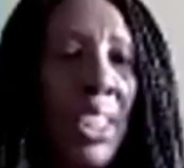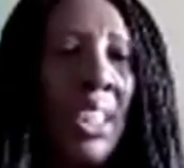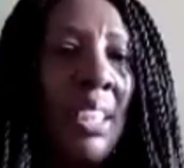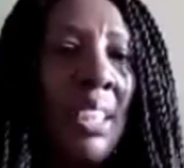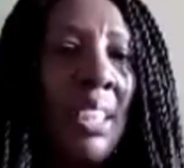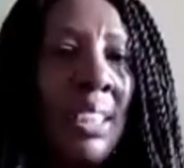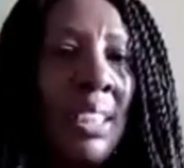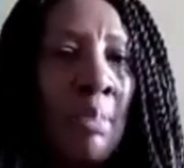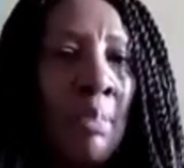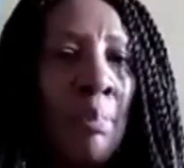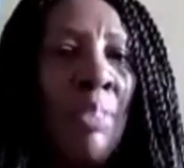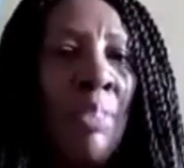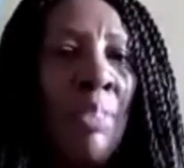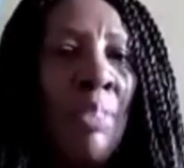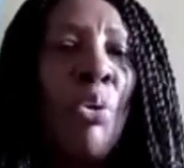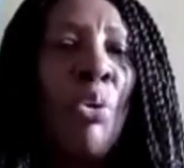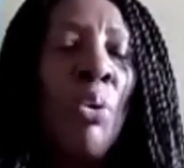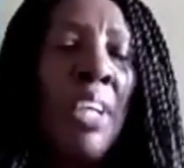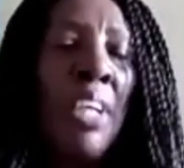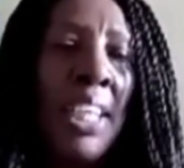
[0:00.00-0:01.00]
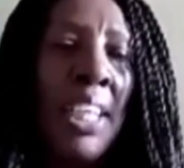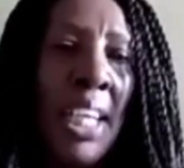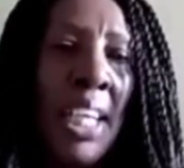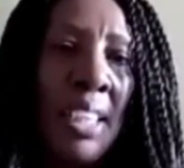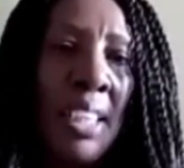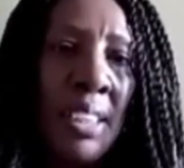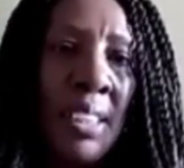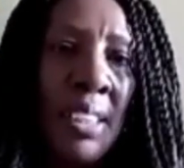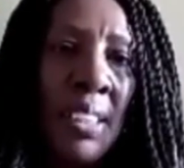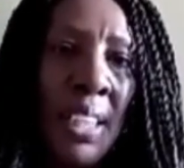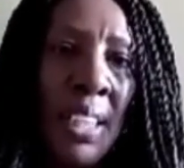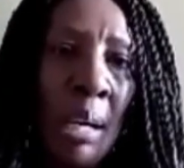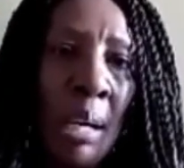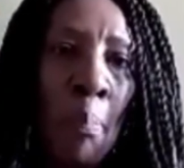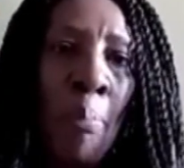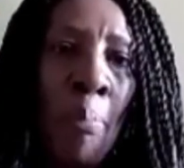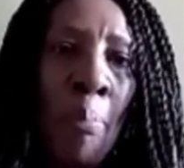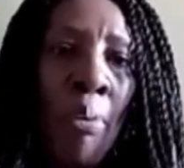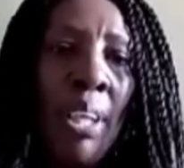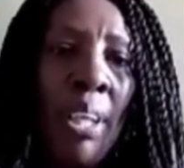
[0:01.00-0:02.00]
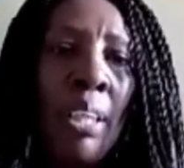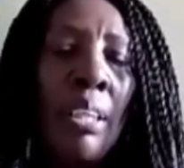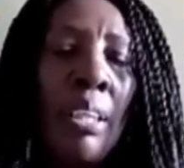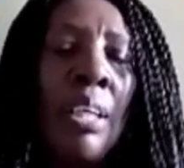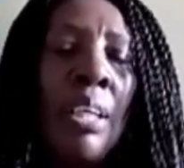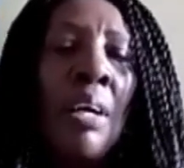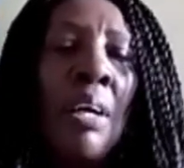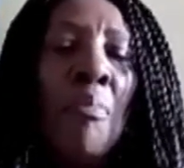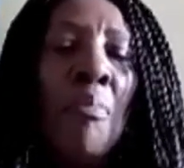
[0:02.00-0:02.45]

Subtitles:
it before it gets to that point,